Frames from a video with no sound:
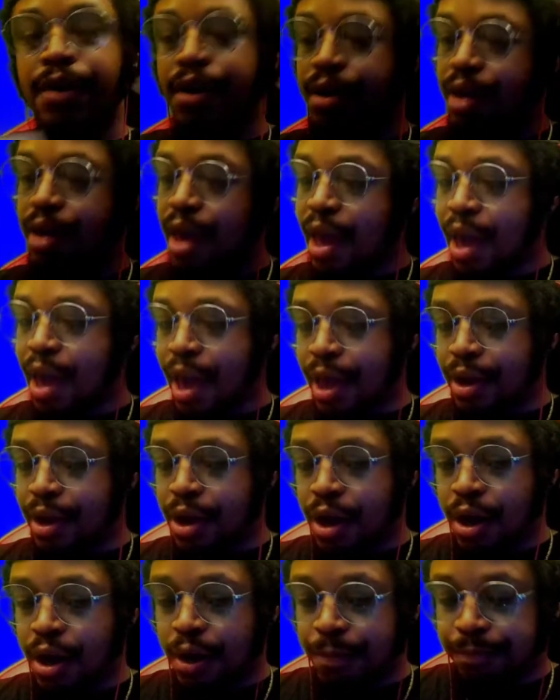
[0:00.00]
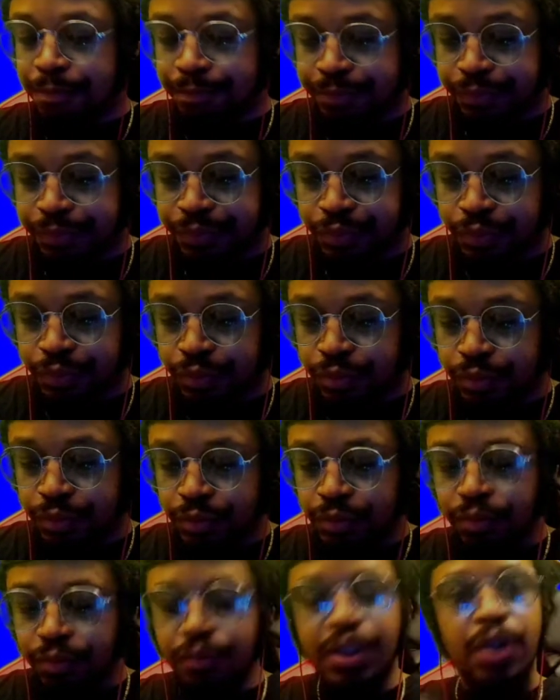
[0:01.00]
and
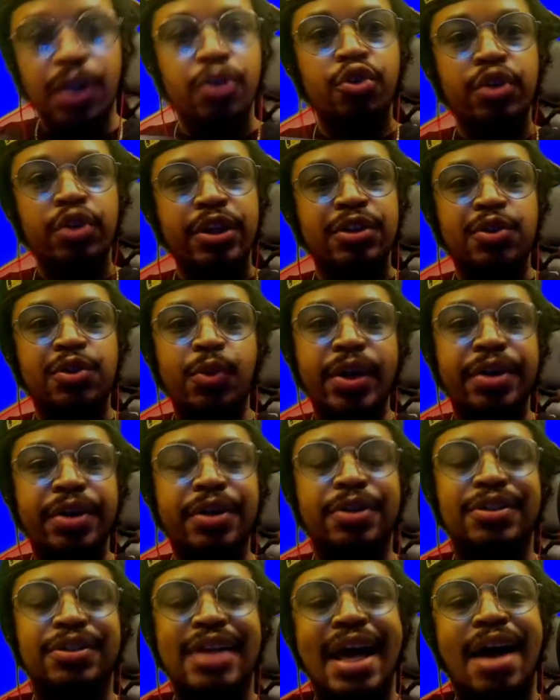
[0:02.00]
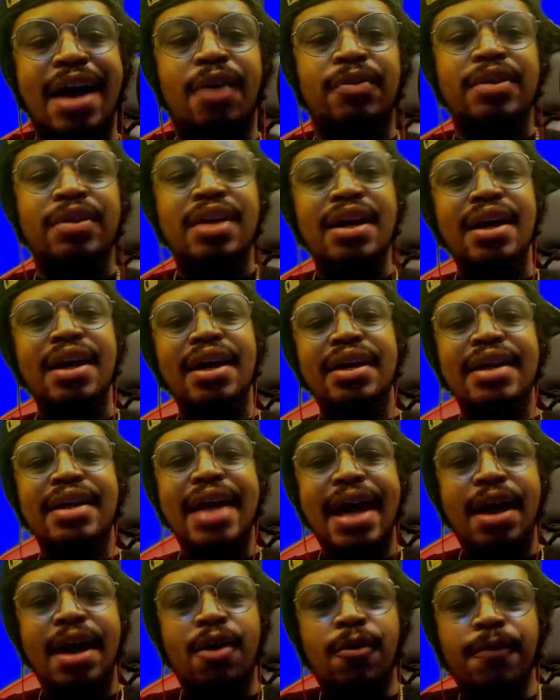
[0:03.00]
you can tweak your sound.
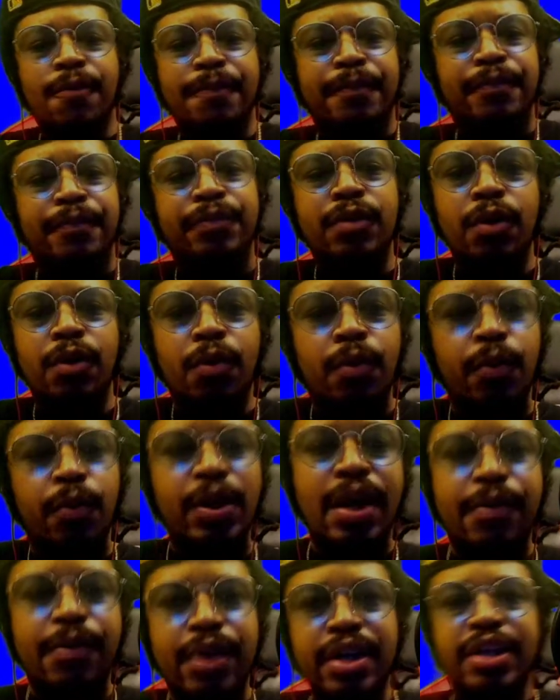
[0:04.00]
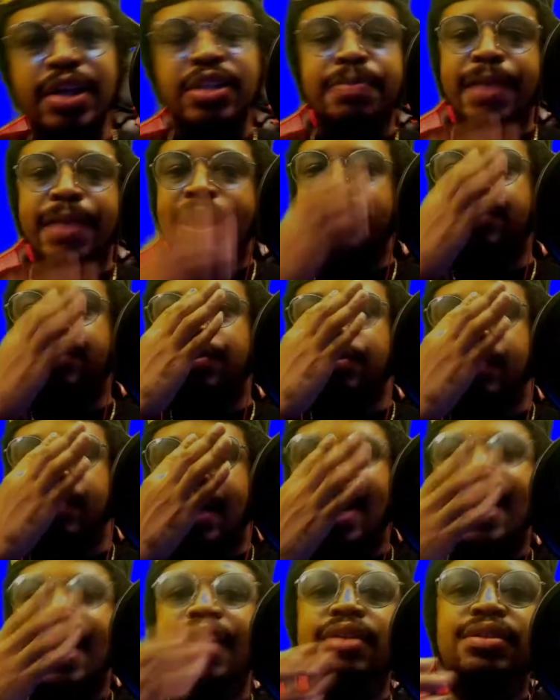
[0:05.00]
Now, what I want to explain to you
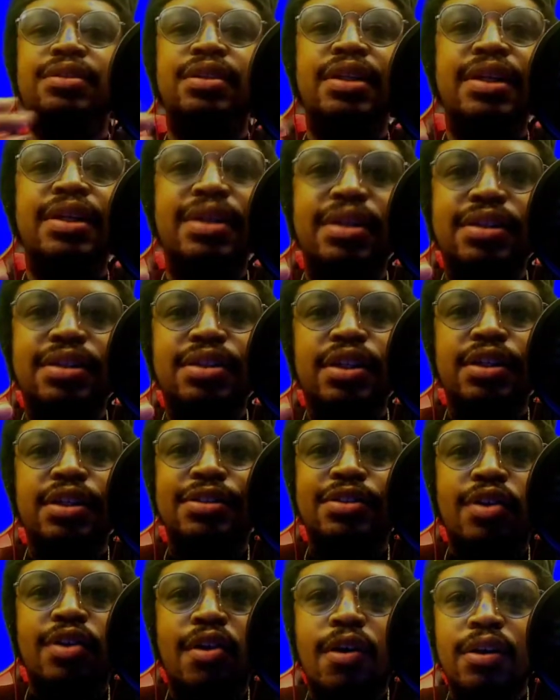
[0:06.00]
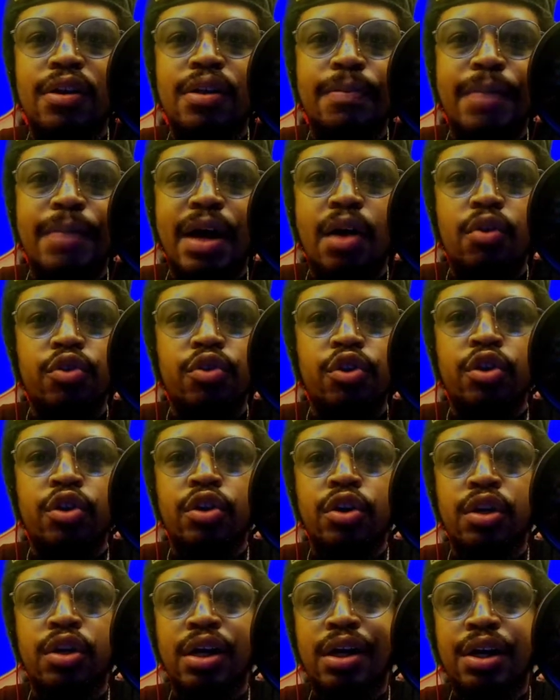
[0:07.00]
guys is all about
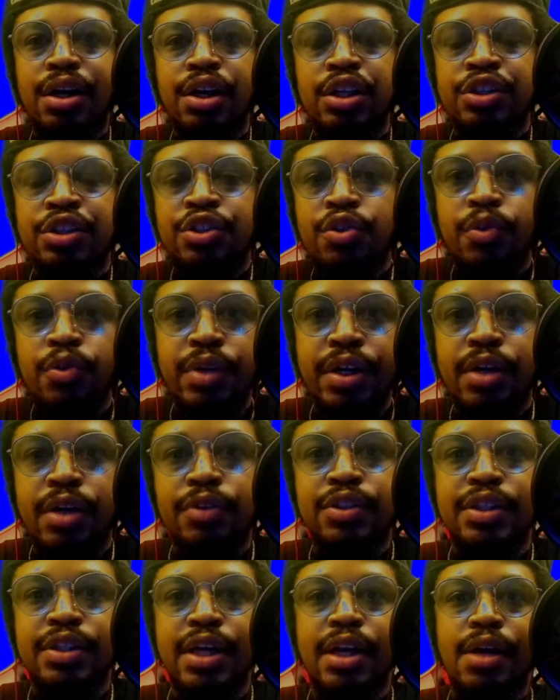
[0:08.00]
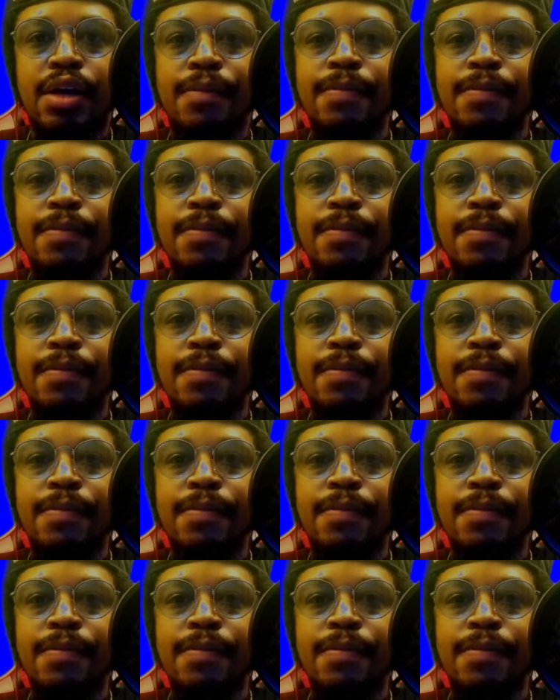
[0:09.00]
your studio setup.